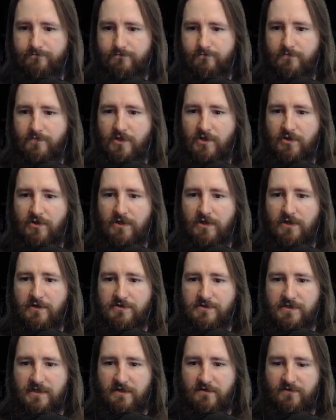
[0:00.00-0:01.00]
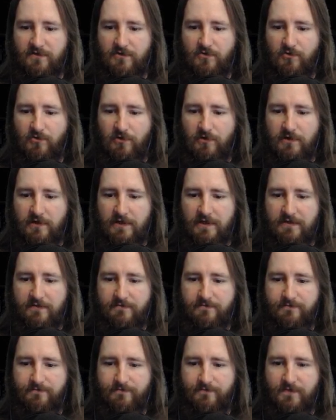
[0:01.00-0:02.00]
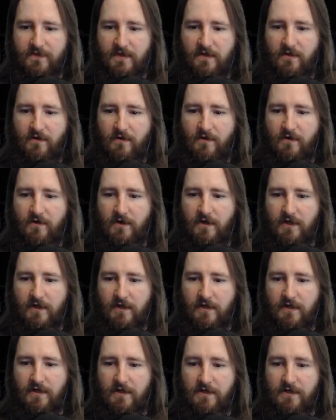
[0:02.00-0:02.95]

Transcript: Pokego is kind of a cool little item. Uh,